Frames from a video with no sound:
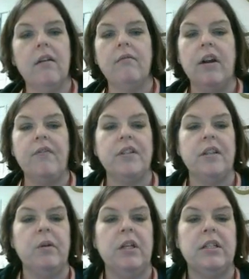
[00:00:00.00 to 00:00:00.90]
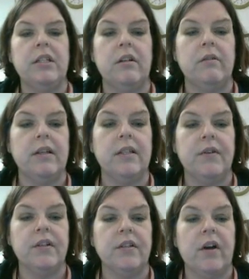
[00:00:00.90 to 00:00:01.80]
very first thing we need to do is,
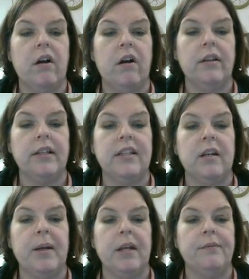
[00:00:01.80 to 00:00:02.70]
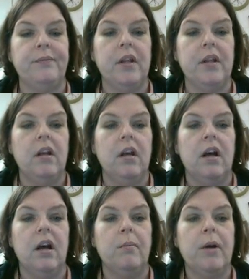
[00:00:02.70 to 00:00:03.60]
first of all, let's get a pen.
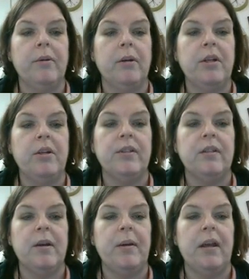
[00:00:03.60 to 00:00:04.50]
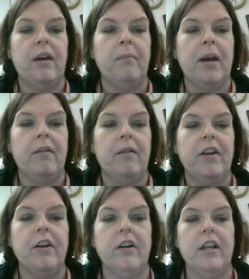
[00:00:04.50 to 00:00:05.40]
Um, I'm going to be using my, pen, uh, my
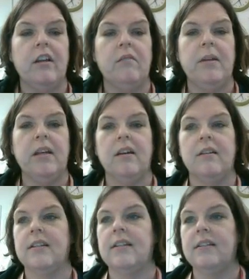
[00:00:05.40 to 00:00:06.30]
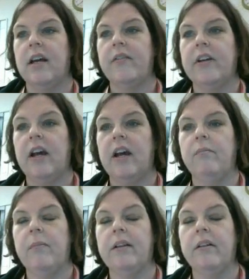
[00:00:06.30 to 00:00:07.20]
finger again because I still haven't
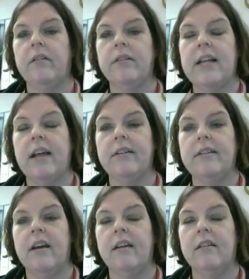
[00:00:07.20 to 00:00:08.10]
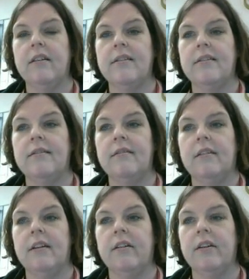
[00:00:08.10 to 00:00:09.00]
gotten my little stylus yet because
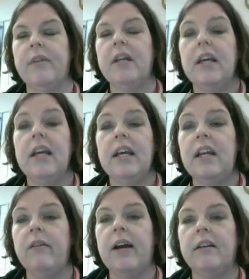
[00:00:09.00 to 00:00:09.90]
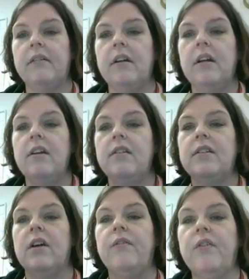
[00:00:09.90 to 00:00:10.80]
I don't know. Anyway,
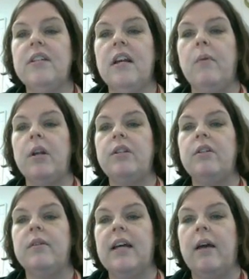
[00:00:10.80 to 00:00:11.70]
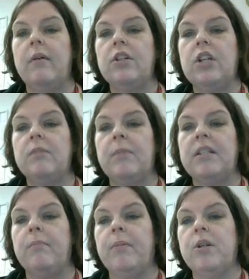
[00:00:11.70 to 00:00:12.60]
so the first thing I want to do is I want to change my
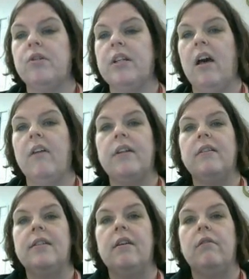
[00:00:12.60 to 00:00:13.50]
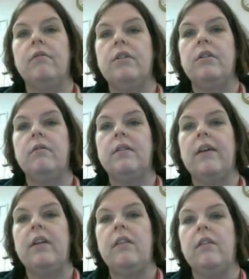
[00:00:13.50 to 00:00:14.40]
temperature to Kelvin. So
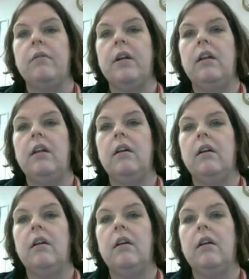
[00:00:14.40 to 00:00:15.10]
273